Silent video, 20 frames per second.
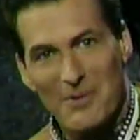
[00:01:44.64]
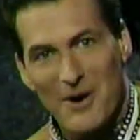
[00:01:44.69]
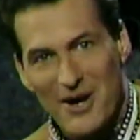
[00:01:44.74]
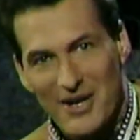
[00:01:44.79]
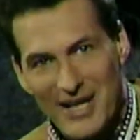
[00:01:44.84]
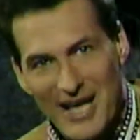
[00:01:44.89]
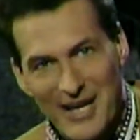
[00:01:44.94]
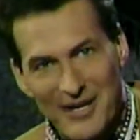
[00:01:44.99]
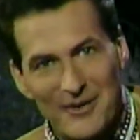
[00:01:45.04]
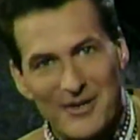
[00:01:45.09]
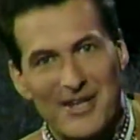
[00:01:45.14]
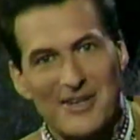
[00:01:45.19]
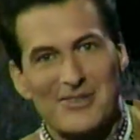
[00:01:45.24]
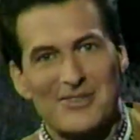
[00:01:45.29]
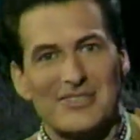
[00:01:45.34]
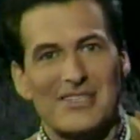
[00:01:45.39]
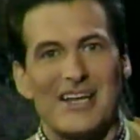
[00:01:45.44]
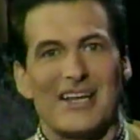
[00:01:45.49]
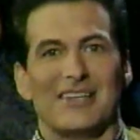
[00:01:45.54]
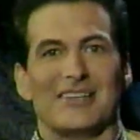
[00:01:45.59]
the part I don't
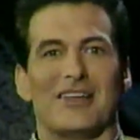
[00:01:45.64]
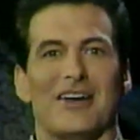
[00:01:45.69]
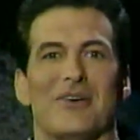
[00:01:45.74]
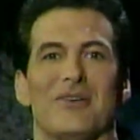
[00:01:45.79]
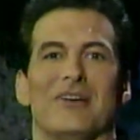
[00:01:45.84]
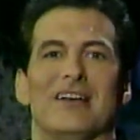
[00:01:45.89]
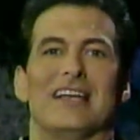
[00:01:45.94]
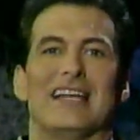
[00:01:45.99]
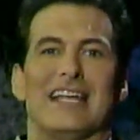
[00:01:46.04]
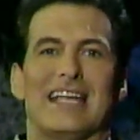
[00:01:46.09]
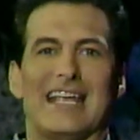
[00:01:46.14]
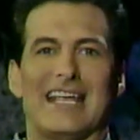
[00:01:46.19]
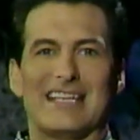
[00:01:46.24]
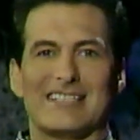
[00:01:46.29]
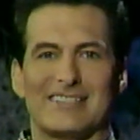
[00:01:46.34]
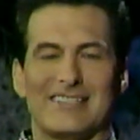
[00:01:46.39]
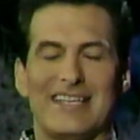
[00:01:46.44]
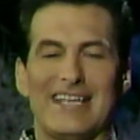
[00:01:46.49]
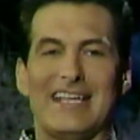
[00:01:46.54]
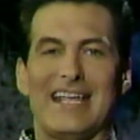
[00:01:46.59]
understand, though,
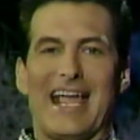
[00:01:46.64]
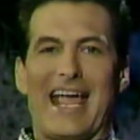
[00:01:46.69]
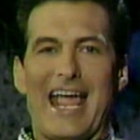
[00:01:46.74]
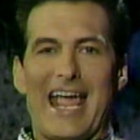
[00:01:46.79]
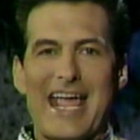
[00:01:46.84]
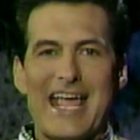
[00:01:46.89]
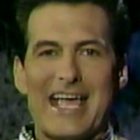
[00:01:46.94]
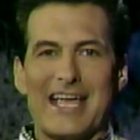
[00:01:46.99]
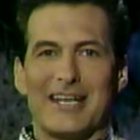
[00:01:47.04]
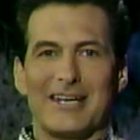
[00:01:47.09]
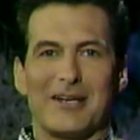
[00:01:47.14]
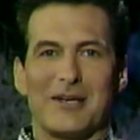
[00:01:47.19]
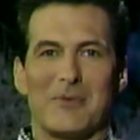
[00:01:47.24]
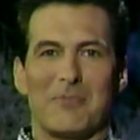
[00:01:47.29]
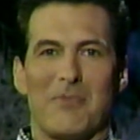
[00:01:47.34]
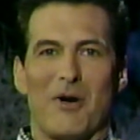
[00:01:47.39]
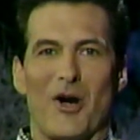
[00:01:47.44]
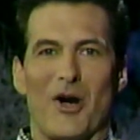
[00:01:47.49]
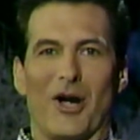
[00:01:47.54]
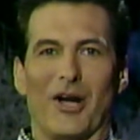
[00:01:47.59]
is the
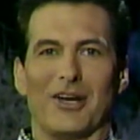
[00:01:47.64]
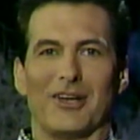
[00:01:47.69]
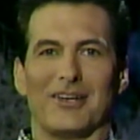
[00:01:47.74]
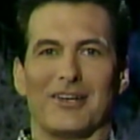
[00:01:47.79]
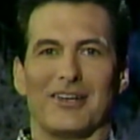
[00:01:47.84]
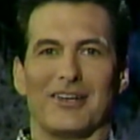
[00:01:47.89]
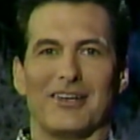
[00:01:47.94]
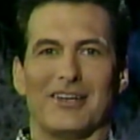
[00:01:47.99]
and part.